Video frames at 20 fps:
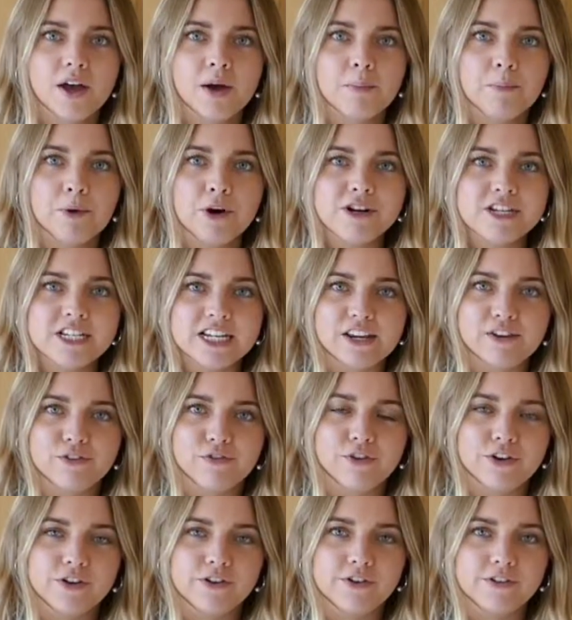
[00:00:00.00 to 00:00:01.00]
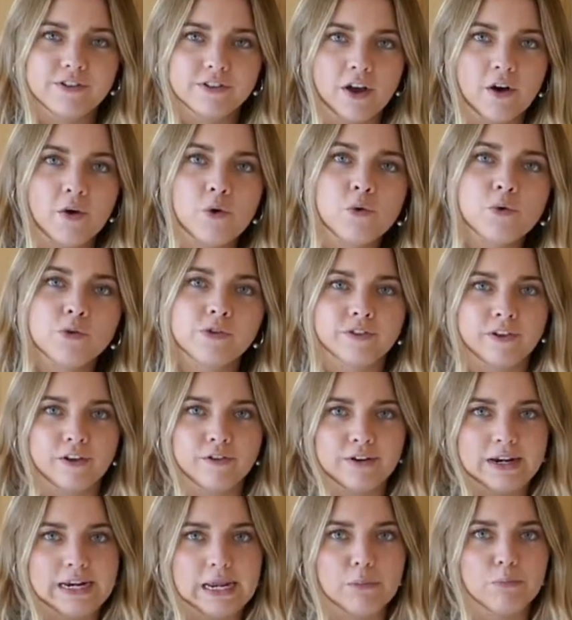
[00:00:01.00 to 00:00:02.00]
Protein foods are also
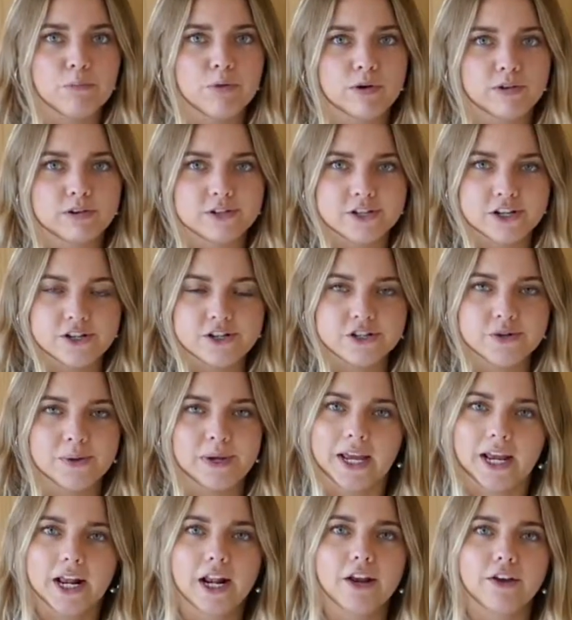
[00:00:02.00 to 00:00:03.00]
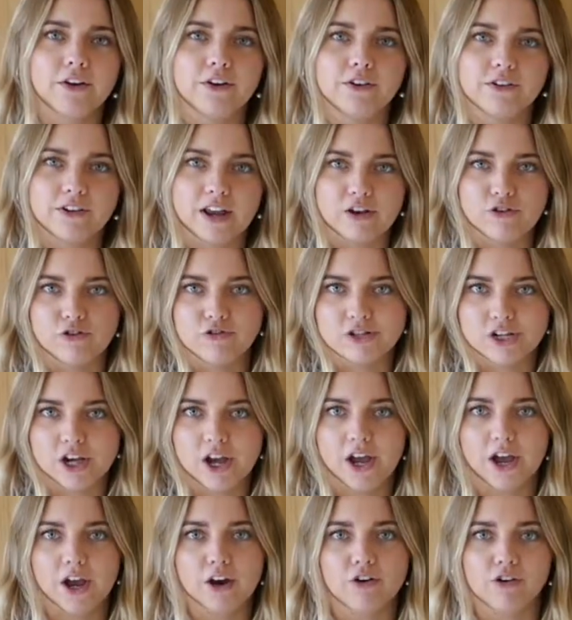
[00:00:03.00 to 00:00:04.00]
really important to include in your
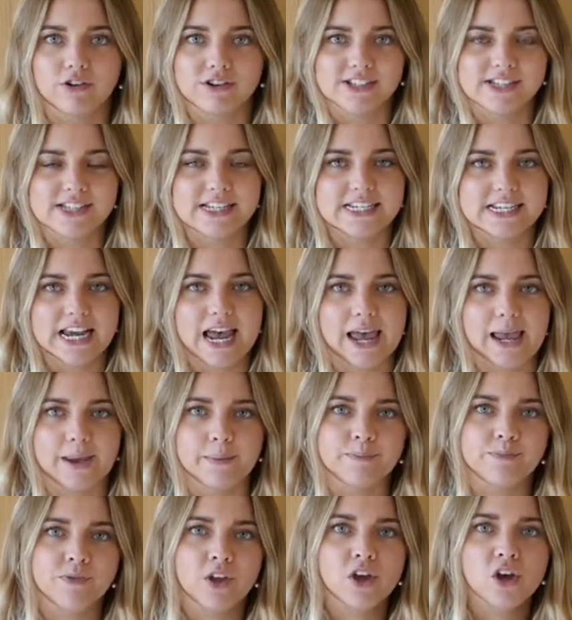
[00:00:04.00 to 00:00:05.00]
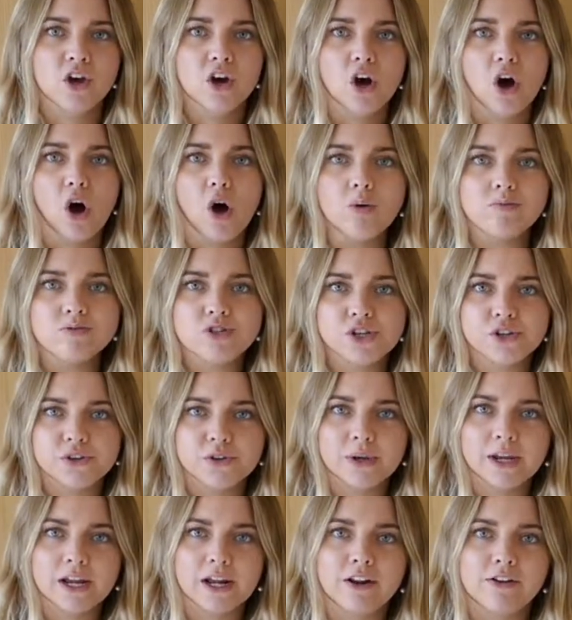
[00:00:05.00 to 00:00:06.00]
diet across the day. Opt to
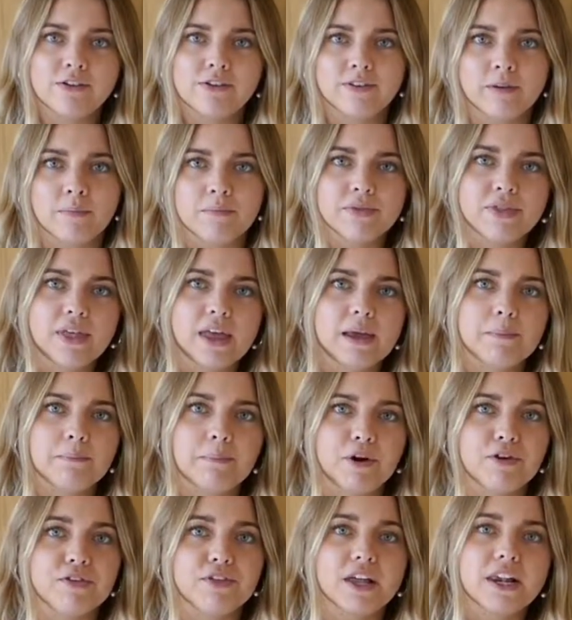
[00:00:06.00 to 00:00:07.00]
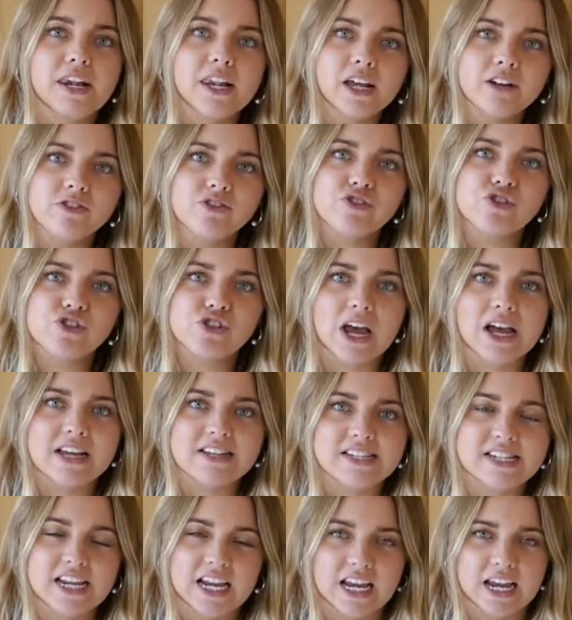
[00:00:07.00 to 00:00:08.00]
include something both at lunch,
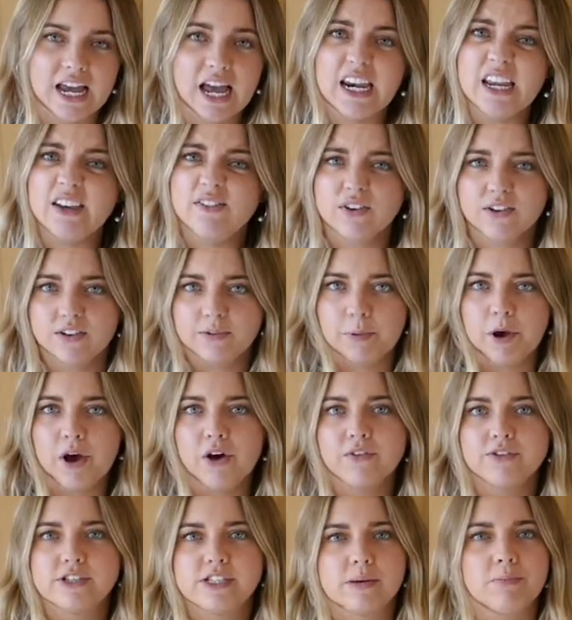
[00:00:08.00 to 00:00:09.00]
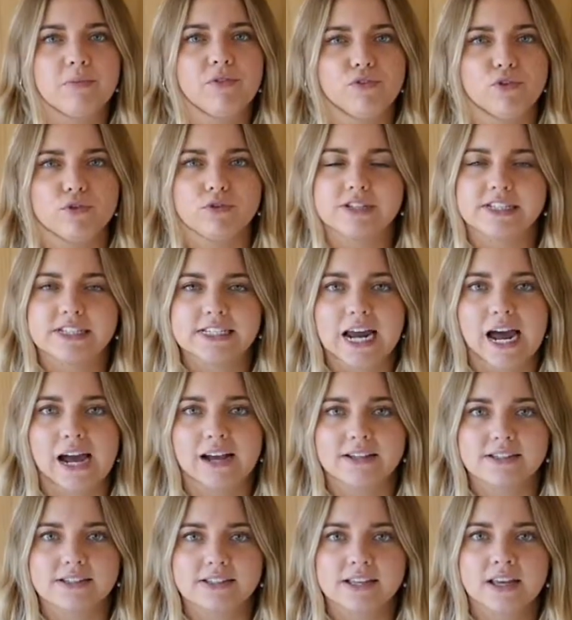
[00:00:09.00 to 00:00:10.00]
at tea and even as part of some of your
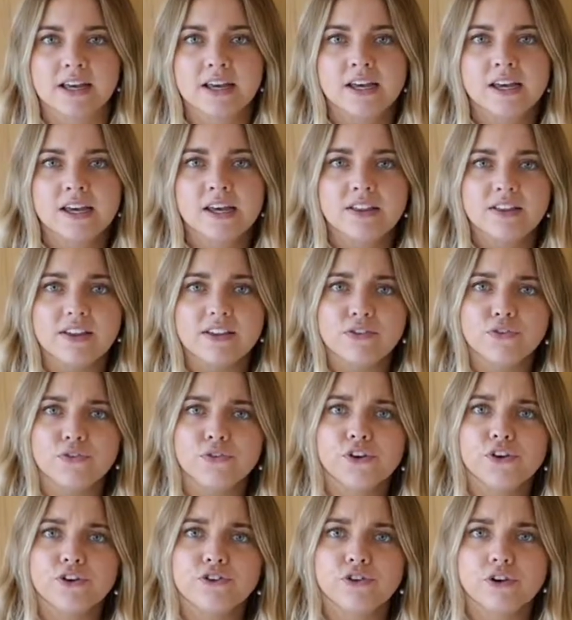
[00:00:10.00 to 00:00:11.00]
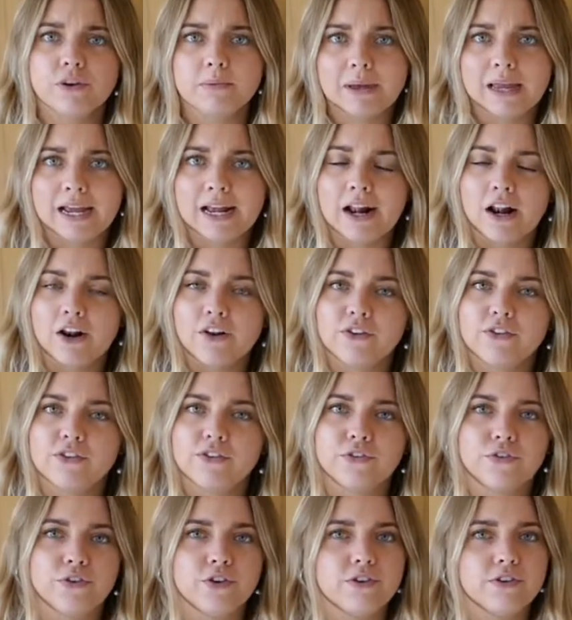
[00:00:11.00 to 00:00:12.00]
snacks. This food group includes
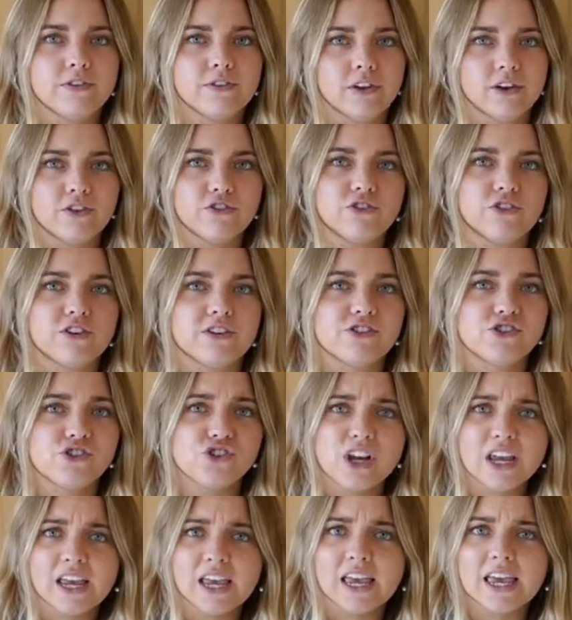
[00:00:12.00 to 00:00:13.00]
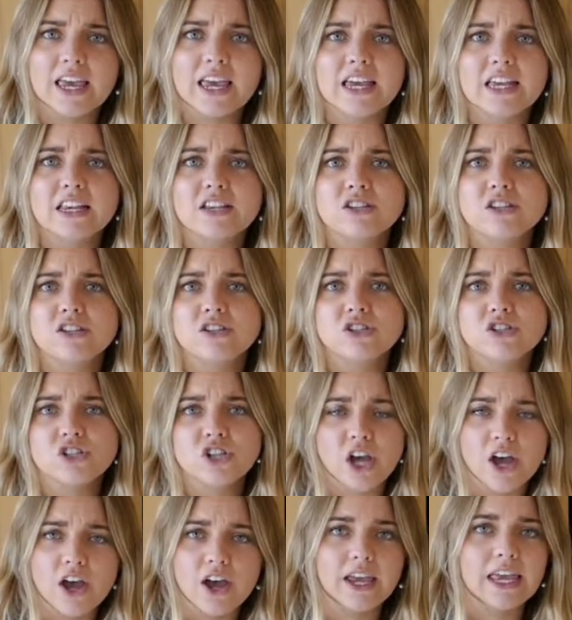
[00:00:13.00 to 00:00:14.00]
foods such as chicken,
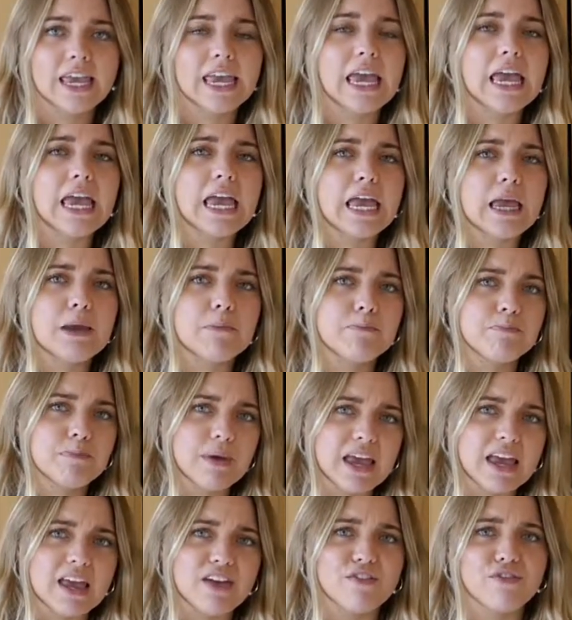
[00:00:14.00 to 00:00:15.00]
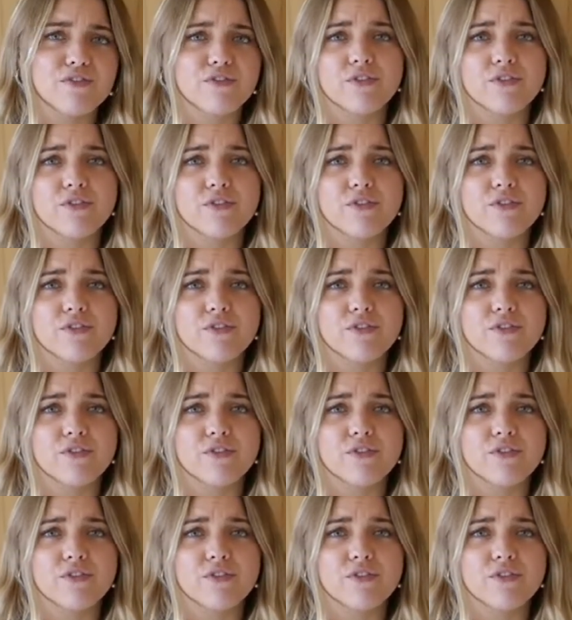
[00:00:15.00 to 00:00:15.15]
turkey, beef,